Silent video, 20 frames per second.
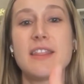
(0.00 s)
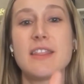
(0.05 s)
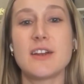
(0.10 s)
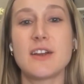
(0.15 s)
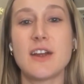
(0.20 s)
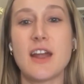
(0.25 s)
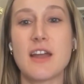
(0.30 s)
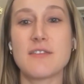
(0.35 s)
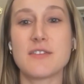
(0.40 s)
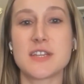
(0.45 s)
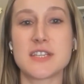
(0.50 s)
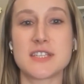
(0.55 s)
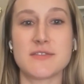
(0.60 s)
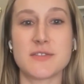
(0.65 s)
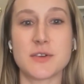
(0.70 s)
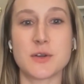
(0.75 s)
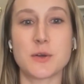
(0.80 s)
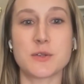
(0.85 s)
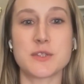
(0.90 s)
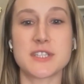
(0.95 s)
they're having
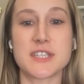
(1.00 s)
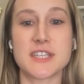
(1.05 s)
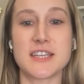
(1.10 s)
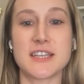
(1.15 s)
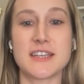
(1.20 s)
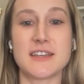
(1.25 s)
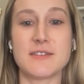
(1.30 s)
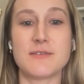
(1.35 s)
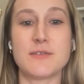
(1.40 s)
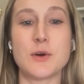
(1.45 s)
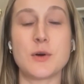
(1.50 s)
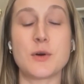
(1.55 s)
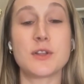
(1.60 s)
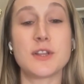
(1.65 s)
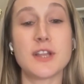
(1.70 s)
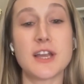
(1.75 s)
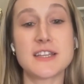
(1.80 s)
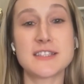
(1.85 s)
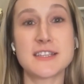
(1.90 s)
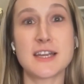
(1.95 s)
difficulty
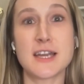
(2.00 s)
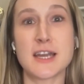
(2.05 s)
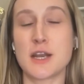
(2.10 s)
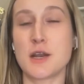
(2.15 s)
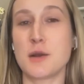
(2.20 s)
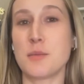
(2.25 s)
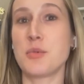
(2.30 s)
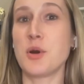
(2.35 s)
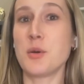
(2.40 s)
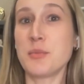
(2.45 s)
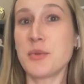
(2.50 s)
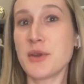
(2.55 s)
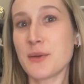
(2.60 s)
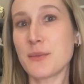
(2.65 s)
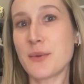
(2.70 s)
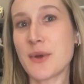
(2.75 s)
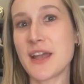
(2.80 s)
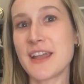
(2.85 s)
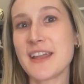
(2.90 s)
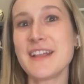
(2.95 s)
vocalizing in an
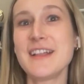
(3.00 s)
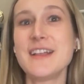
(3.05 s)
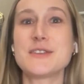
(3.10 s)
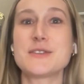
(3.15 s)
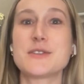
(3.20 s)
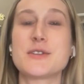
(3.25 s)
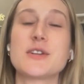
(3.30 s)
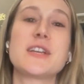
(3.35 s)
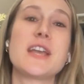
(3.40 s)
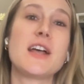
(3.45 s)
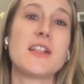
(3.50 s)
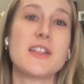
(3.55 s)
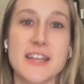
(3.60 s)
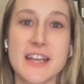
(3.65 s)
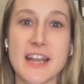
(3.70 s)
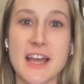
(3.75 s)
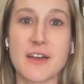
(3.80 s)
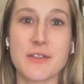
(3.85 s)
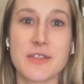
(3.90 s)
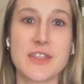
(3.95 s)
appropriate way. They're
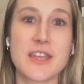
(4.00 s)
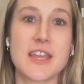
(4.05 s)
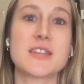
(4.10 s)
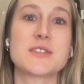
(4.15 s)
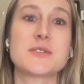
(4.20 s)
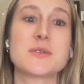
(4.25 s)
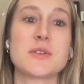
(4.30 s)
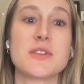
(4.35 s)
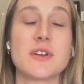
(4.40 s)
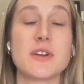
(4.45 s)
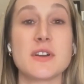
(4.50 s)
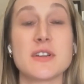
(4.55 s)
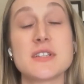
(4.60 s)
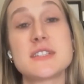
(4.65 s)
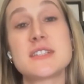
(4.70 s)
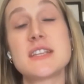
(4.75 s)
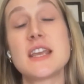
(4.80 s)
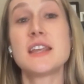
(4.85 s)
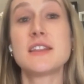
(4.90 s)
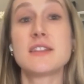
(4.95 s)
yelling out things, or they're
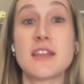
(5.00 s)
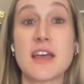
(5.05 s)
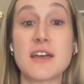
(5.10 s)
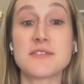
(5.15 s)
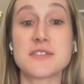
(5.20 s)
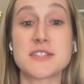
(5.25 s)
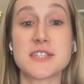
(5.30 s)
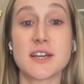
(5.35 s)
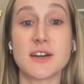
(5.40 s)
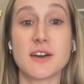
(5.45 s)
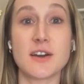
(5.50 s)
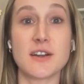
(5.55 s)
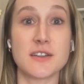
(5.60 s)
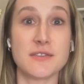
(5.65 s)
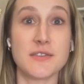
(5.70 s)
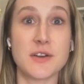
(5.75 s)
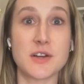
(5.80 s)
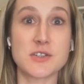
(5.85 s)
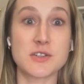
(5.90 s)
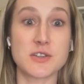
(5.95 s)
saying the FCR,
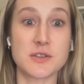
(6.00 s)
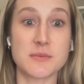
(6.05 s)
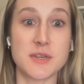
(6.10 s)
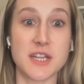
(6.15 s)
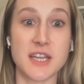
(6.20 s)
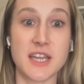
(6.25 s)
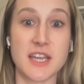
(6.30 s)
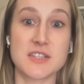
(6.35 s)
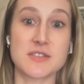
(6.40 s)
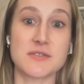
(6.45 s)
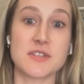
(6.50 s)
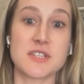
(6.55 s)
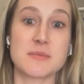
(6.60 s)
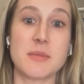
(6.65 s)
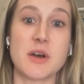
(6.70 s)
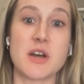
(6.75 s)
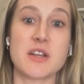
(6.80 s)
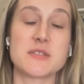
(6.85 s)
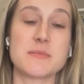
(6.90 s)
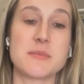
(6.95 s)
the functional communication
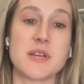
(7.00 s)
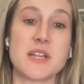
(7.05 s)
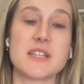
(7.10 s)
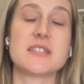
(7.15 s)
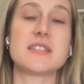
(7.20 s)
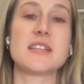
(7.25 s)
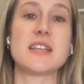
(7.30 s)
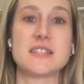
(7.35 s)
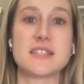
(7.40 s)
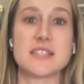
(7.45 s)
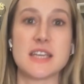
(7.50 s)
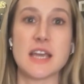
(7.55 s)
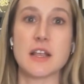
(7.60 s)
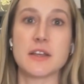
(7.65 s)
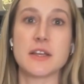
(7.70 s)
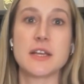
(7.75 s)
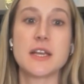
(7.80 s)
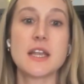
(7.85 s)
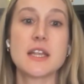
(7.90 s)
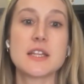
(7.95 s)
response, but it's
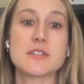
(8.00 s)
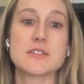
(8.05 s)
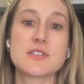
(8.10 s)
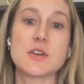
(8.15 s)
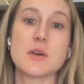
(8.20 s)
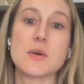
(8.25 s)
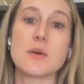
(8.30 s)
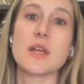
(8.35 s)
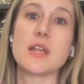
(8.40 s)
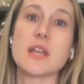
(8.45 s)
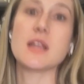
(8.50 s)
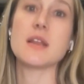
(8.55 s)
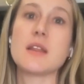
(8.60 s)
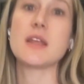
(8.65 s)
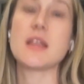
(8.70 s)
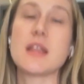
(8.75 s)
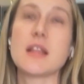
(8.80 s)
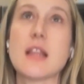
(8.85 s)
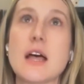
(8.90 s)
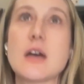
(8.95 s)
yelling it. And so it
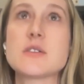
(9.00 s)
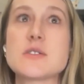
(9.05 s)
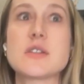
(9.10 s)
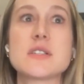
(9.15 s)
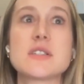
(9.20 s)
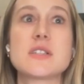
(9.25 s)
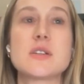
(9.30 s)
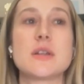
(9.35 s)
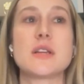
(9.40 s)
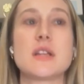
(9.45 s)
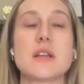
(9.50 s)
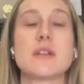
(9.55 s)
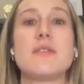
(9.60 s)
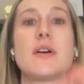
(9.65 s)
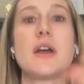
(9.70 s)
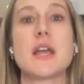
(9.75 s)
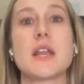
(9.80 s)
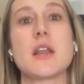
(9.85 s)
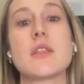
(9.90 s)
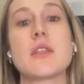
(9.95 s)
allows us to identify